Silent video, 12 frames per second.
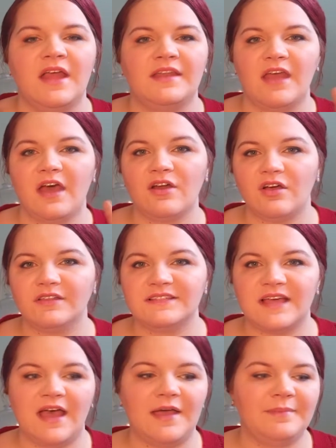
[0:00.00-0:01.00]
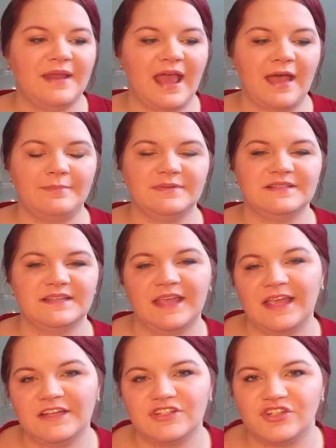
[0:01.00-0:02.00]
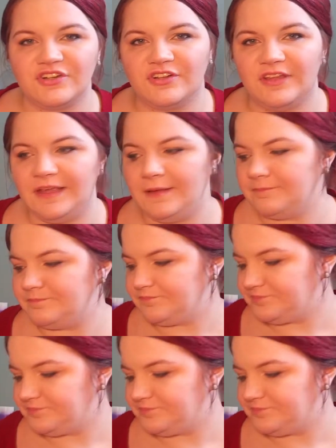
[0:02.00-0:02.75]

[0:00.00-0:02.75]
Not all the time. It happens occasionally.